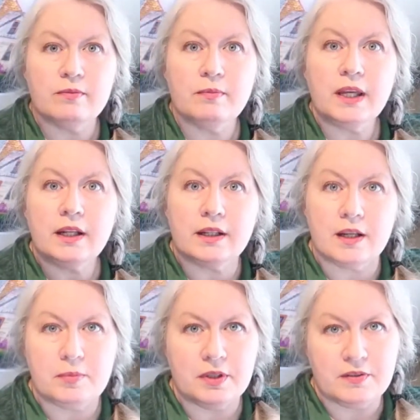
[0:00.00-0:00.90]
made a
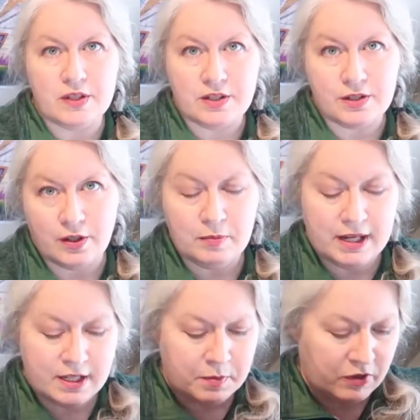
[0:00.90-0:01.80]
couple of these tote
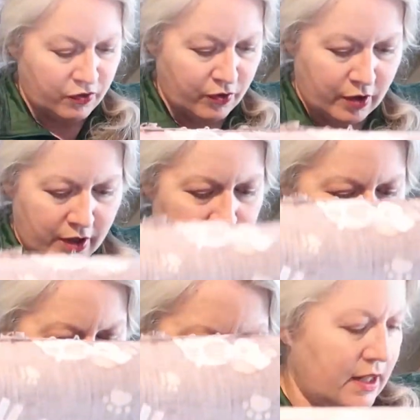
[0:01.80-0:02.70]
bags before,
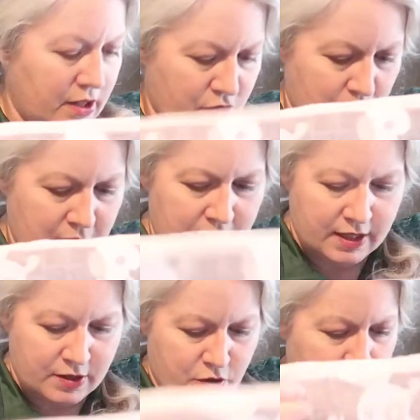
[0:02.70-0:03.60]
and each one
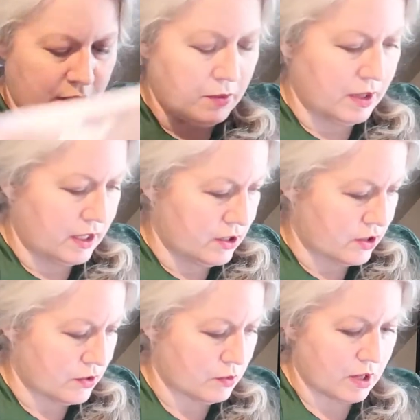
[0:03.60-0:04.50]
is 21
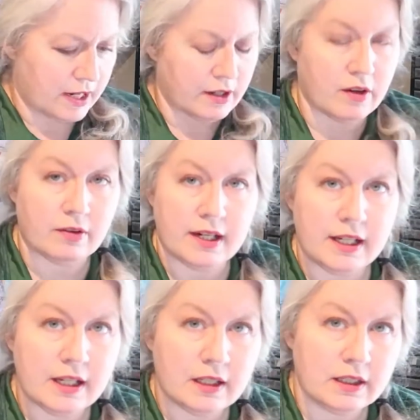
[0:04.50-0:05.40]
inches wide
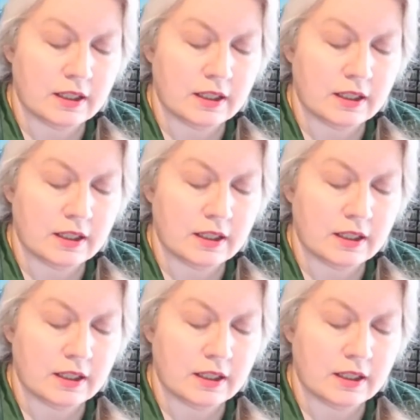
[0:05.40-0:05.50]
already.